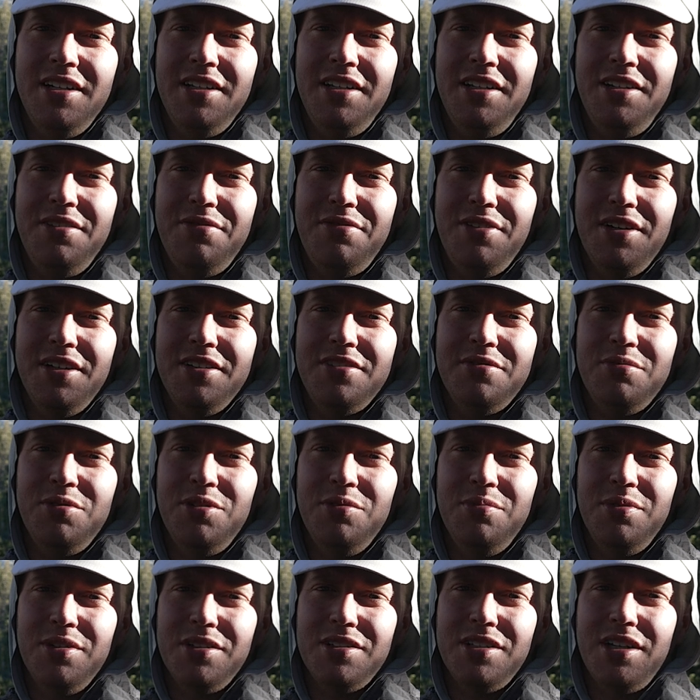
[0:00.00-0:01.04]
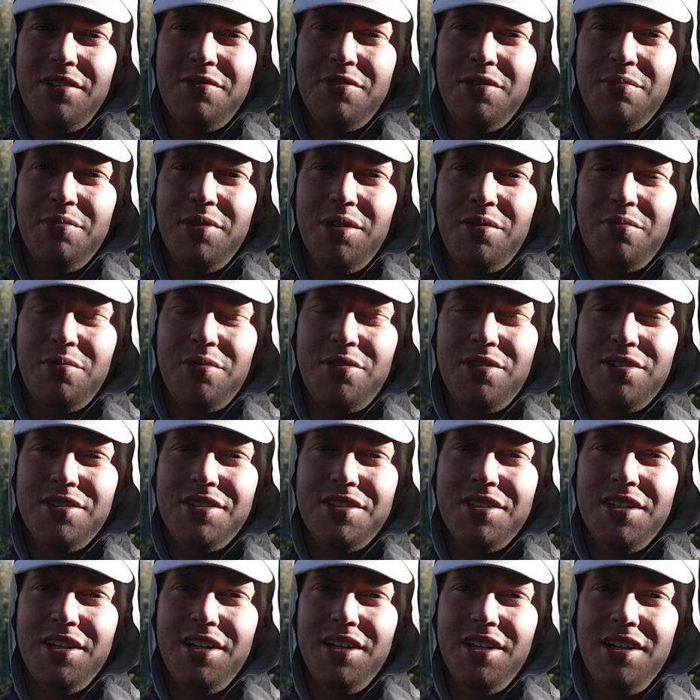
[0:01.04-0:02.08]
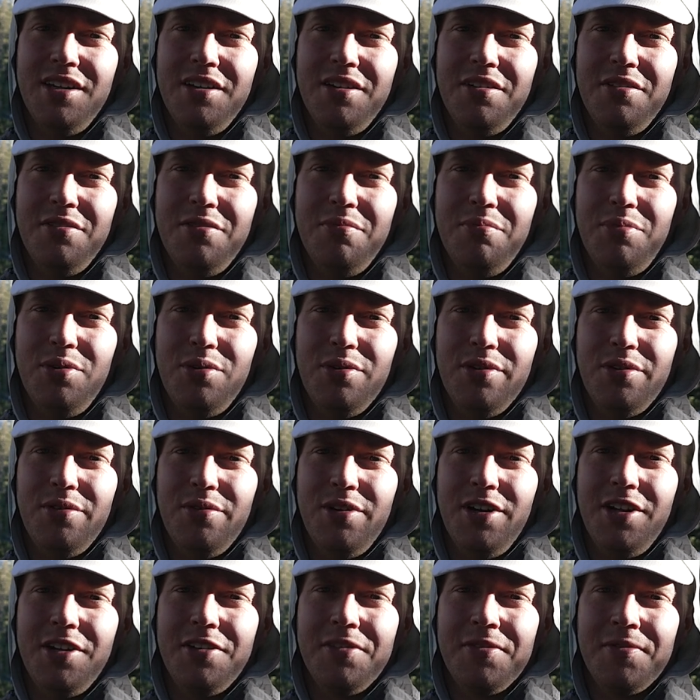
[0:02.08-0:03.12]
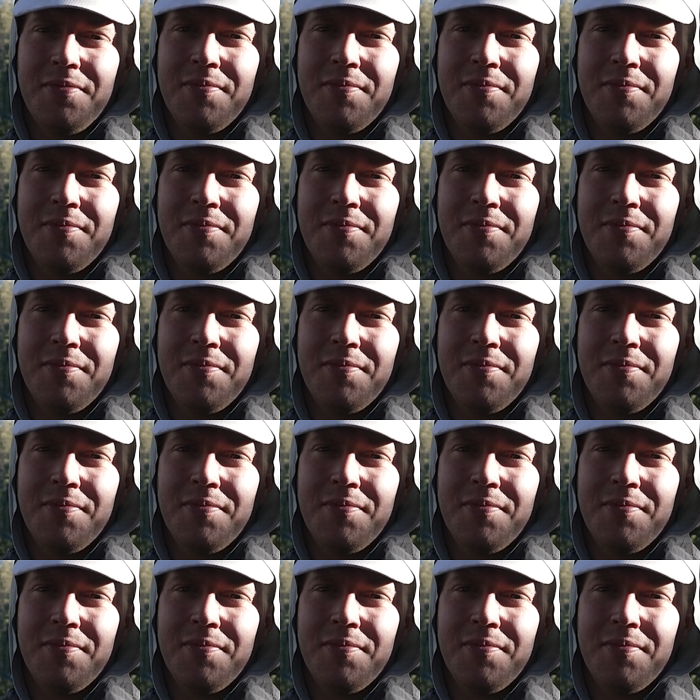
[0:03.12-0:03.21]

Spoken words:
need to find some new books after I'm done with this Born to Run.